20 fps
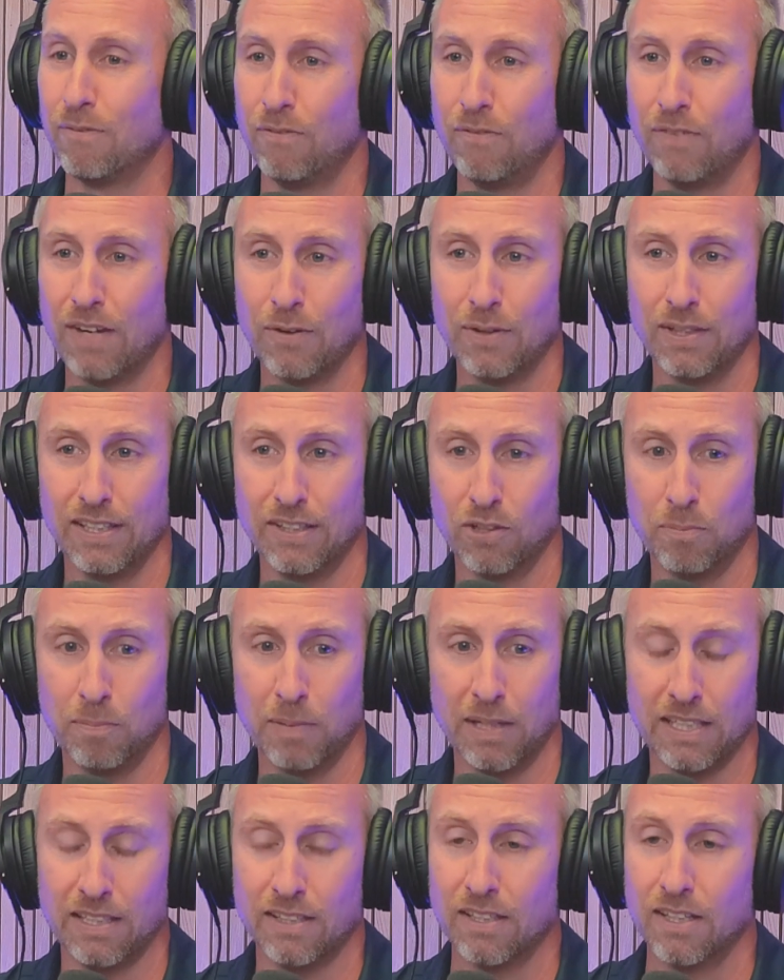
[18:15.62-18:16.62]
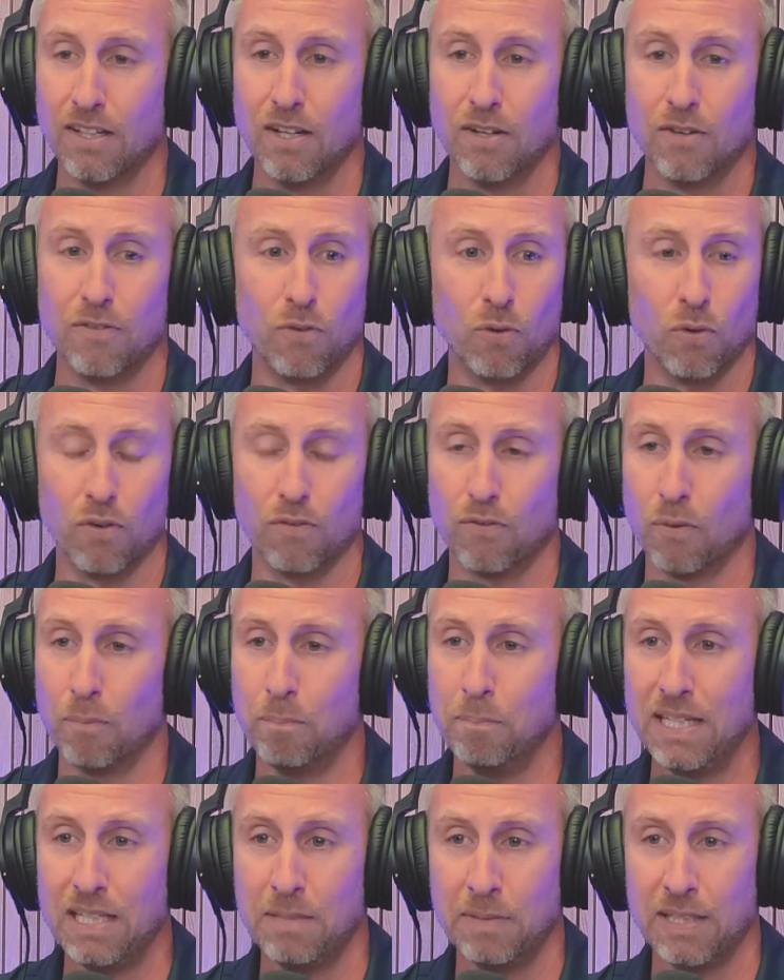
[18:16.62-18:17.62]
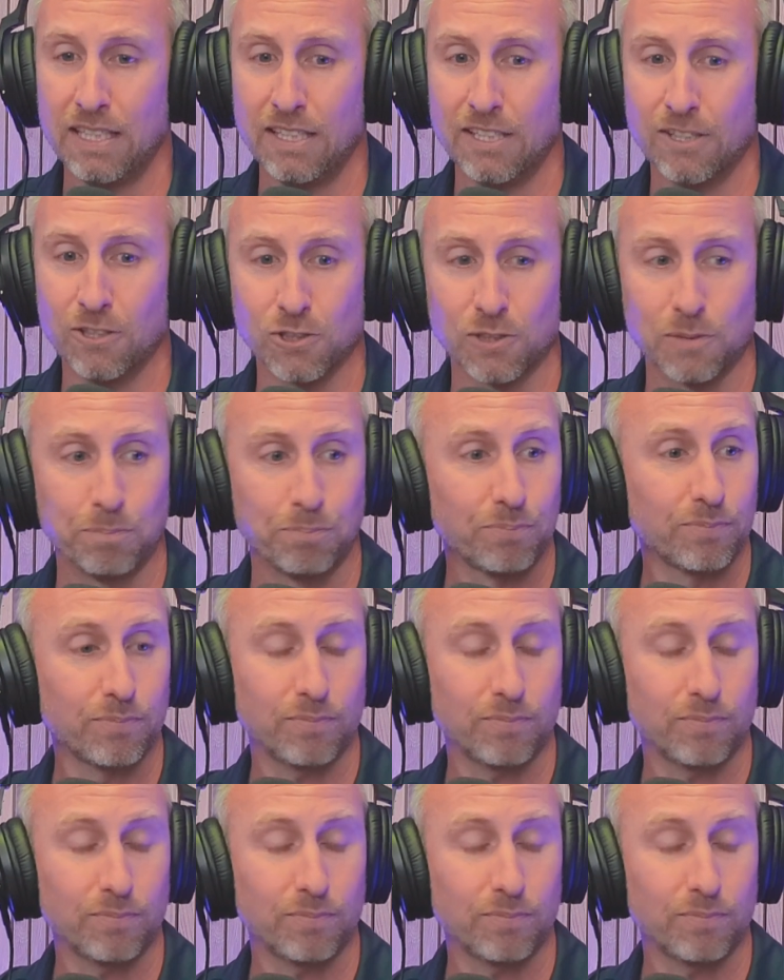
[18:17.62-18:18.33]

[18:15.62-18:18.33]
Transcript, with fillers: very little money for for many many years